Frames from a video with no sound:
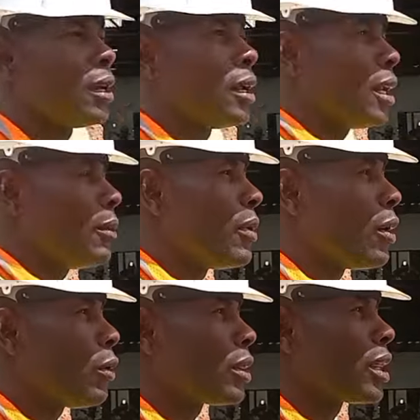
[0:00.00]
labor
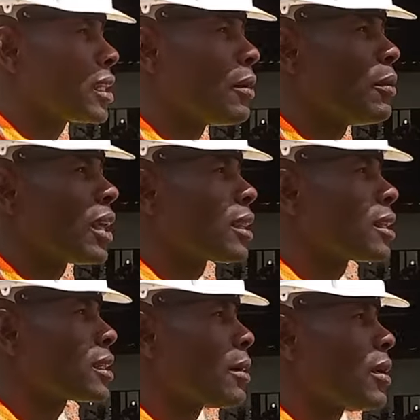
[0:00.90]
on the Sabbath.
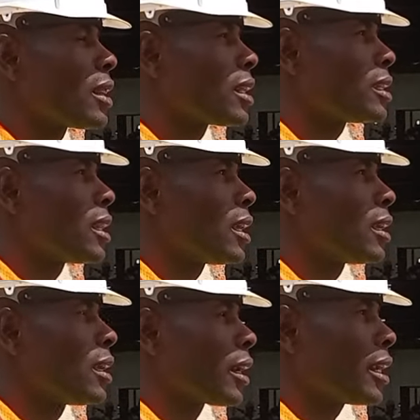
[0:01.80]
Sabbath is the
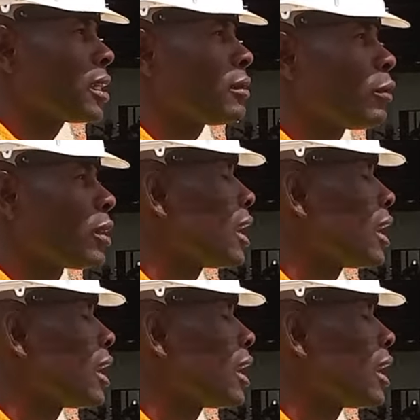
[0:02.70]
rest for the